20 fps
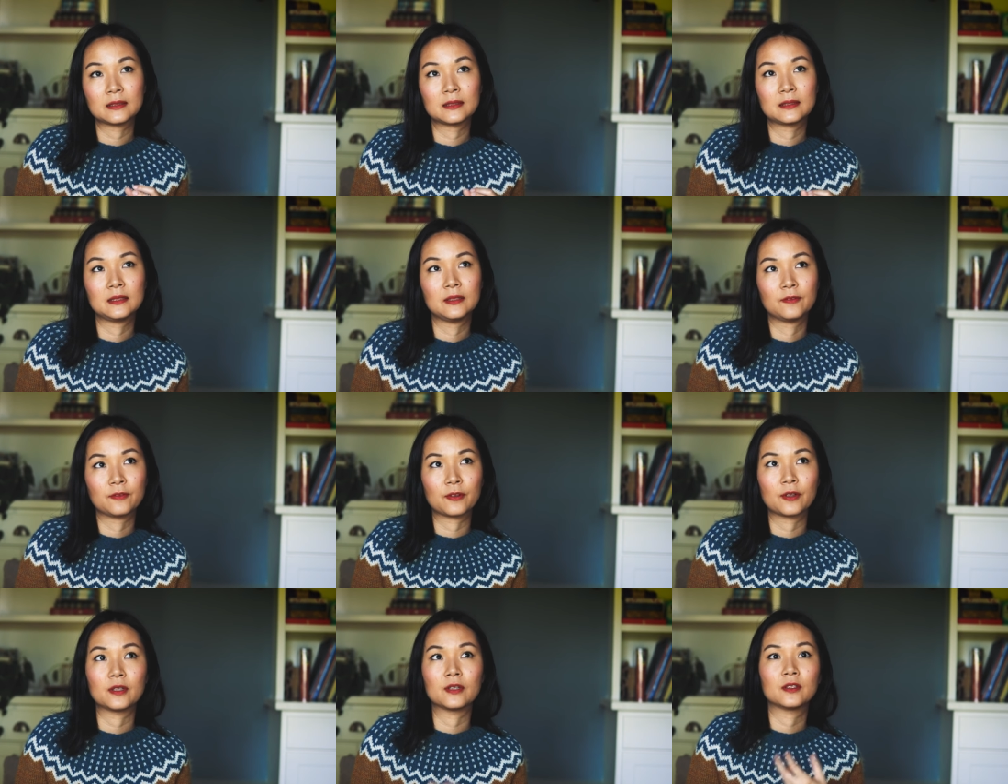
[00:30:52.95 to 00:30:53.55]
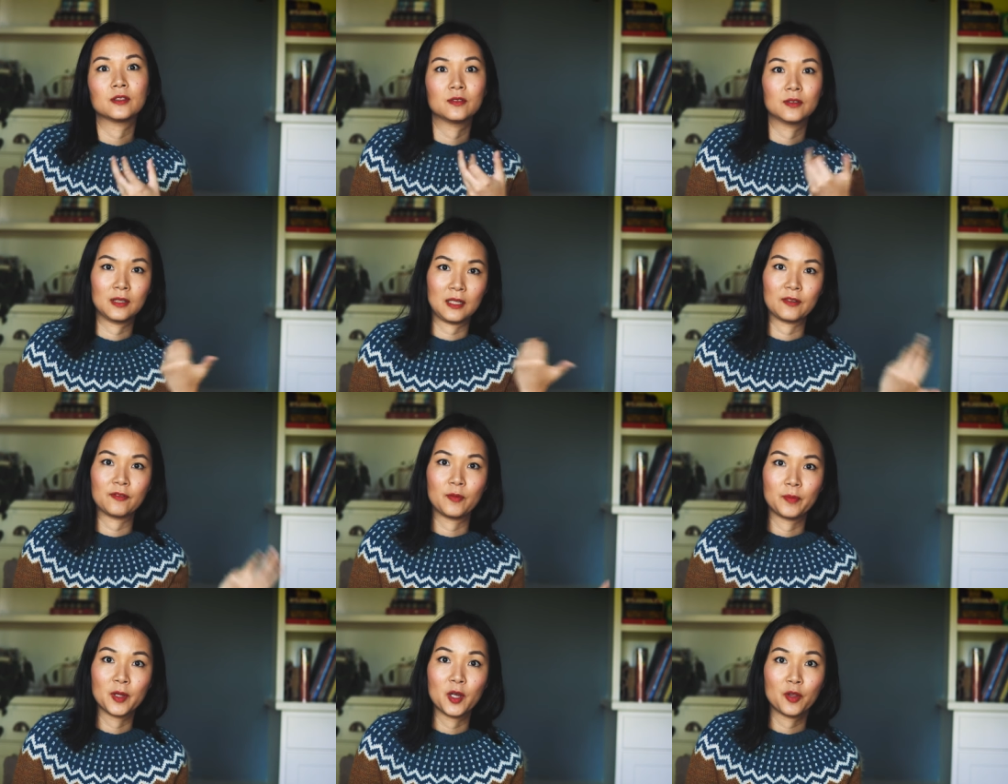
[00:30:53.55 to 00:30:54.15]
different
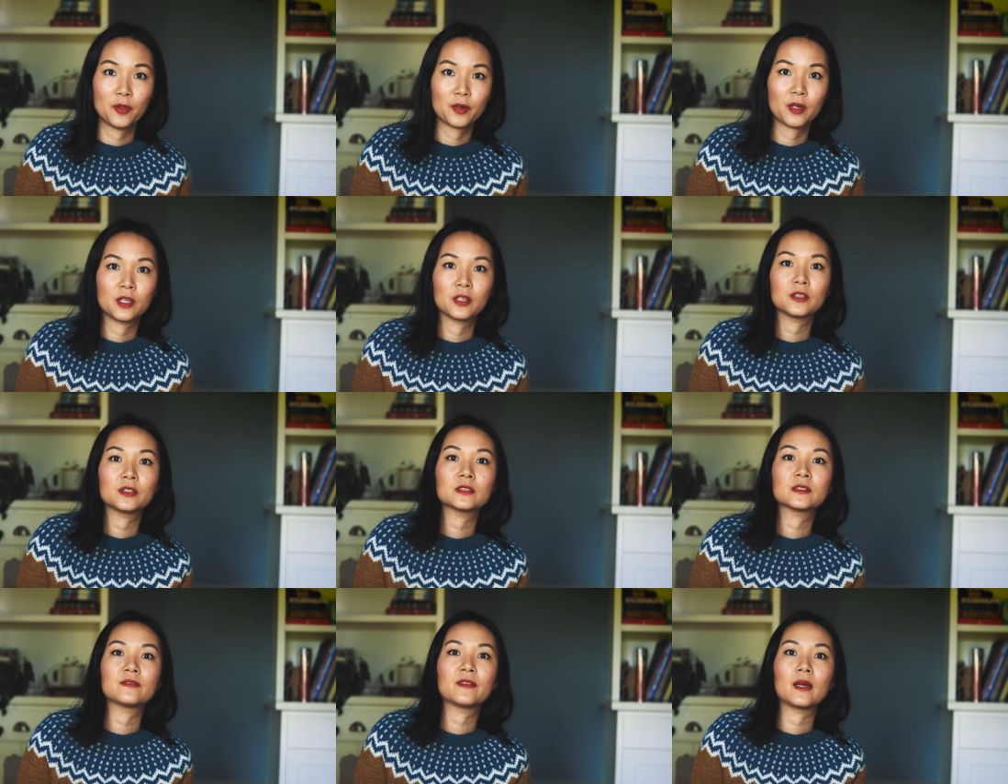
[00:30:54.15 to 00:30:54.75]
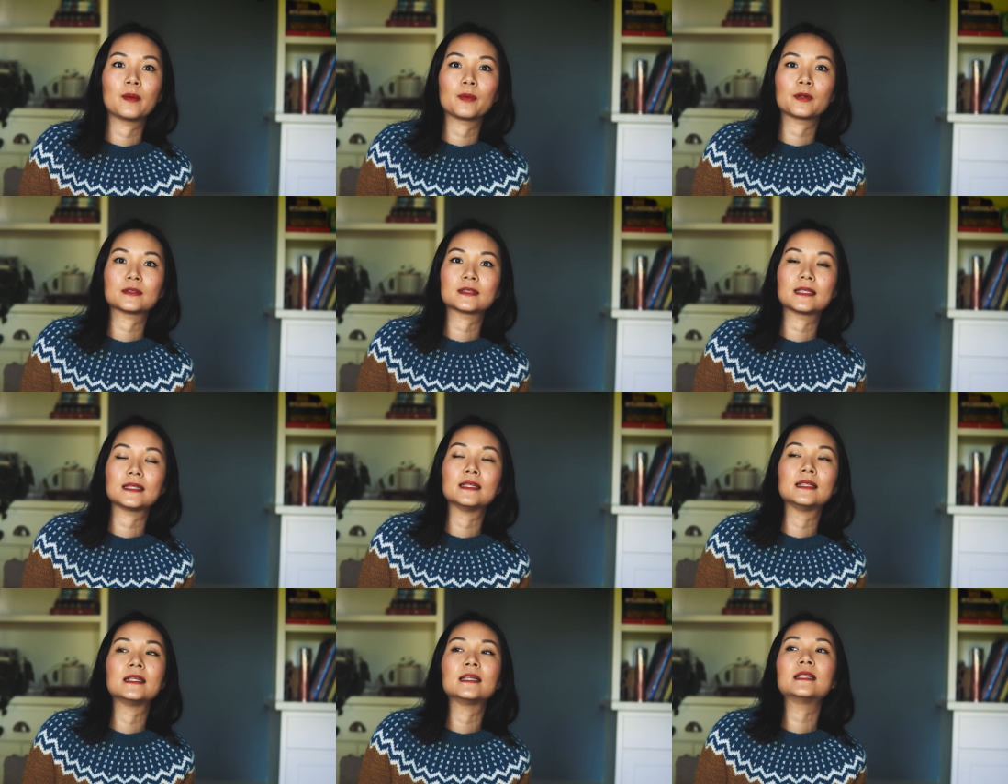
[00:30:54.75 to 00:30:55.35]
like from the other colors fibers
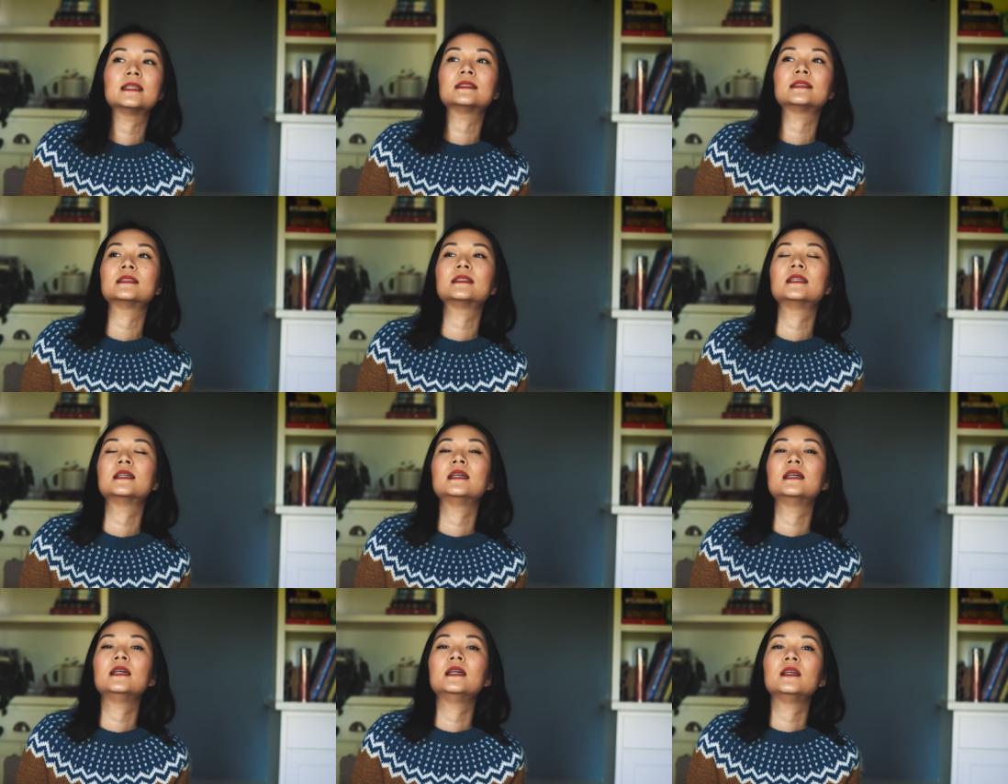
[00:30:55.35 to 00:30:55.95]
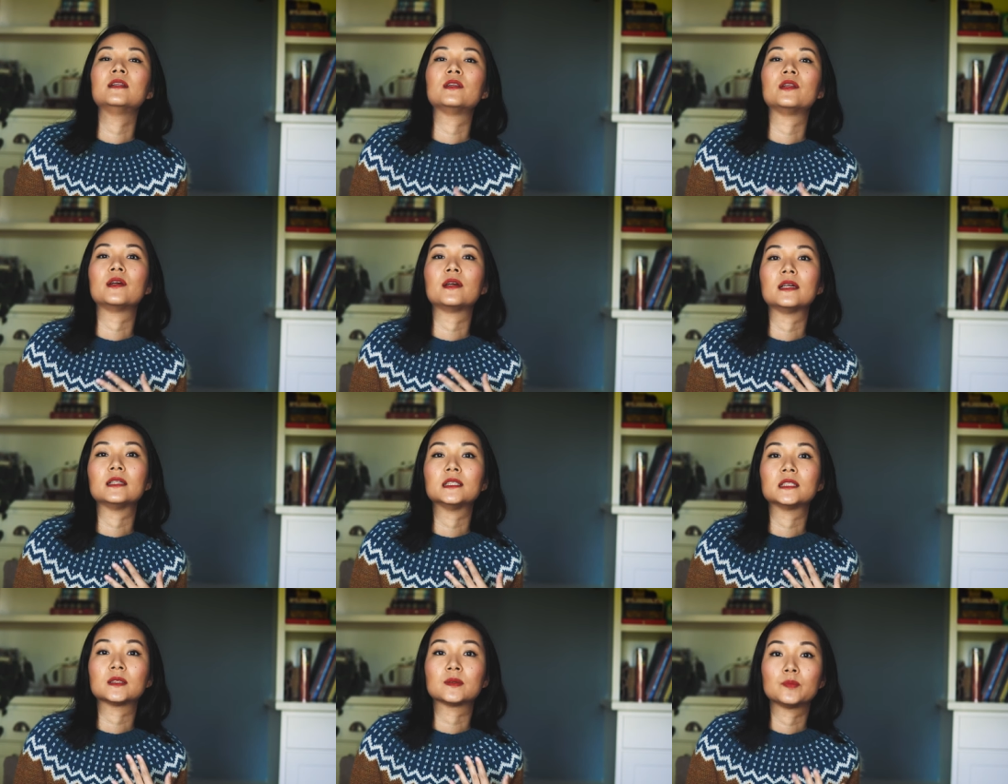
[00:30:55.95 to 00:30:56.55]
in it they're
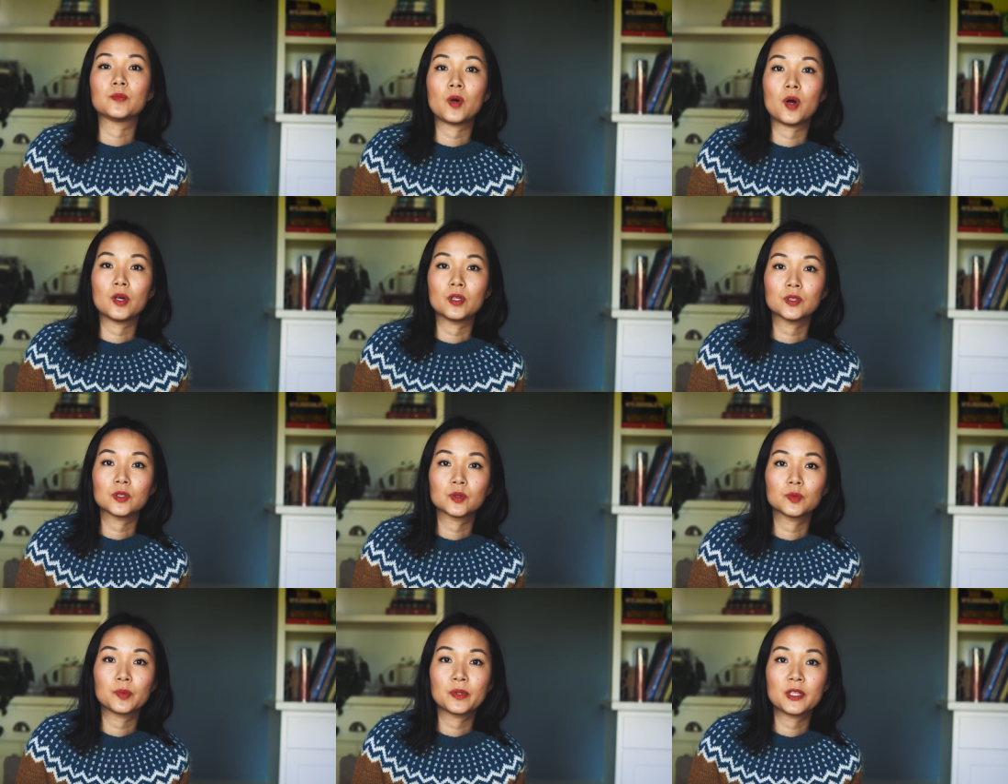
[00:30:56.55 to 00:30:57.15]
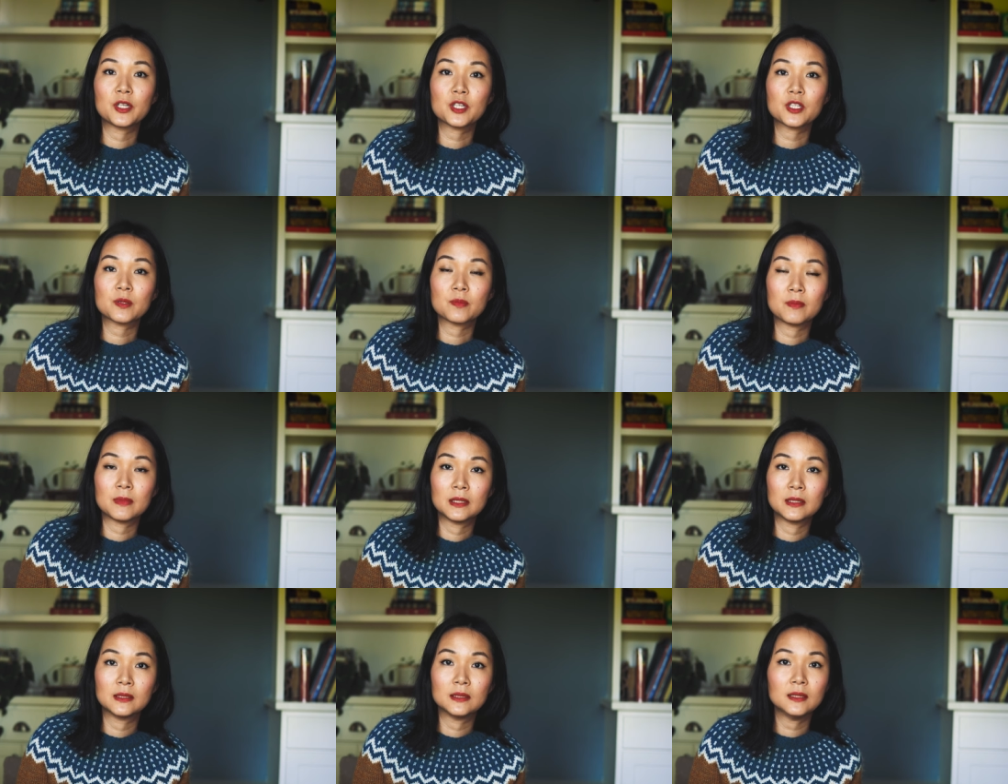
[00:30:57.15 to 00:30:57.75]
a small swedish
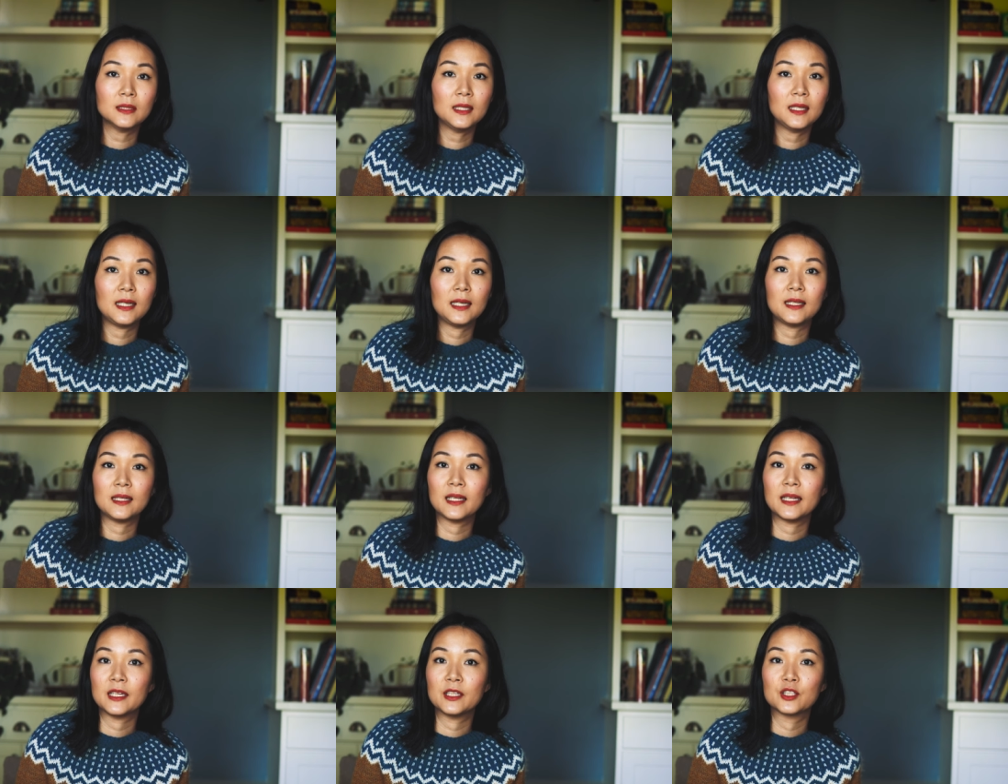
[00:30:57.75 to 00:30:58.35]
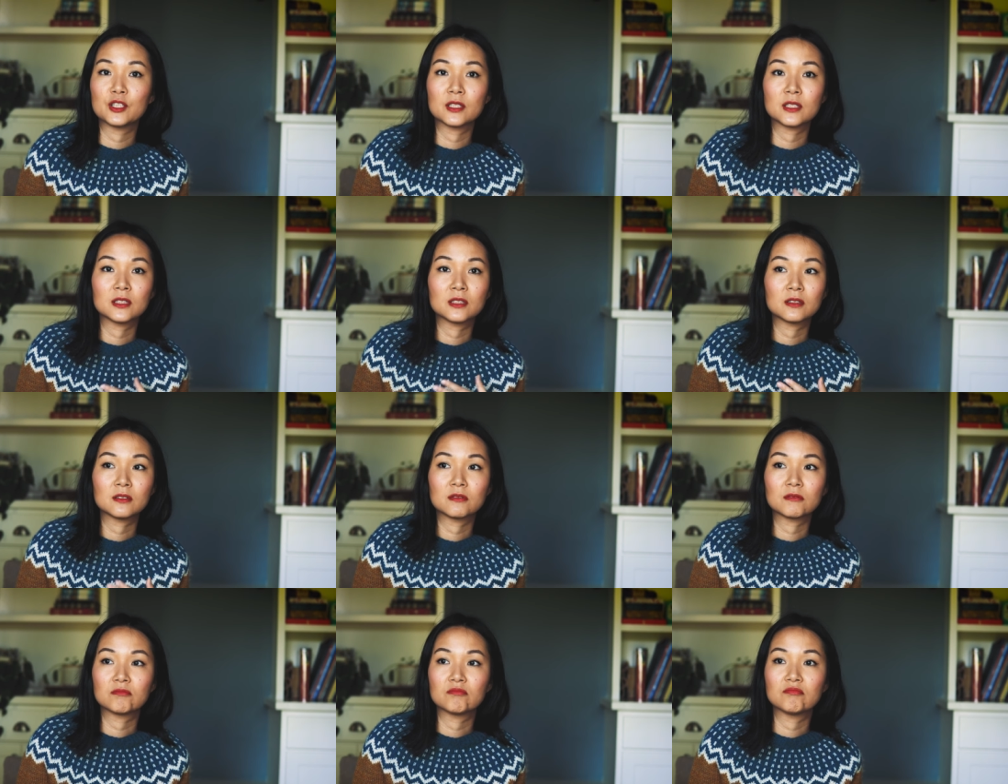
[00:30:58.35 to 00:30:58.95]
mill and they just